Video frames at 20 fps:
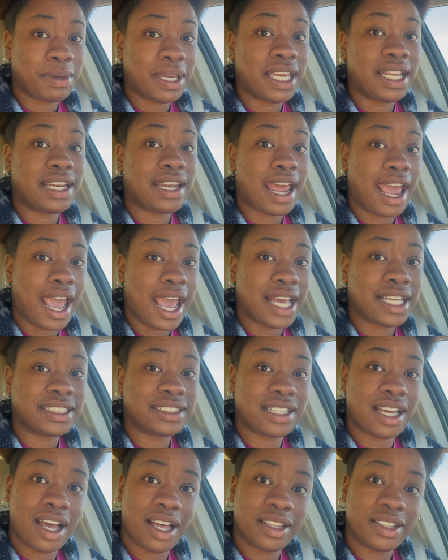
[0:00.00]
be
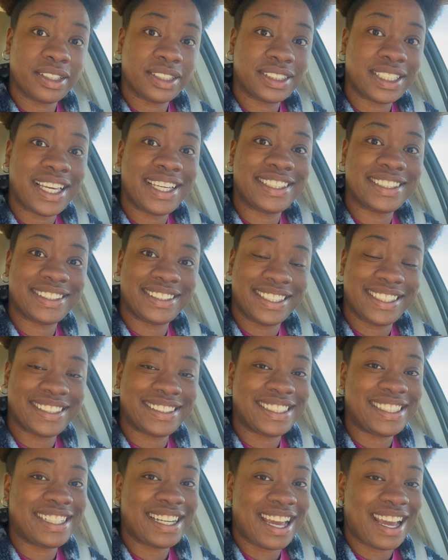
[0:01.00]

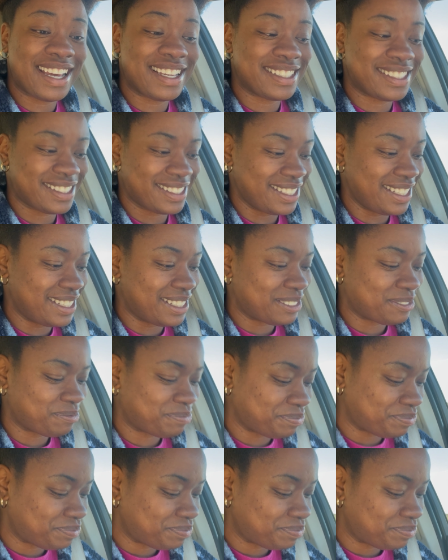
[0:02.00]
$9.69.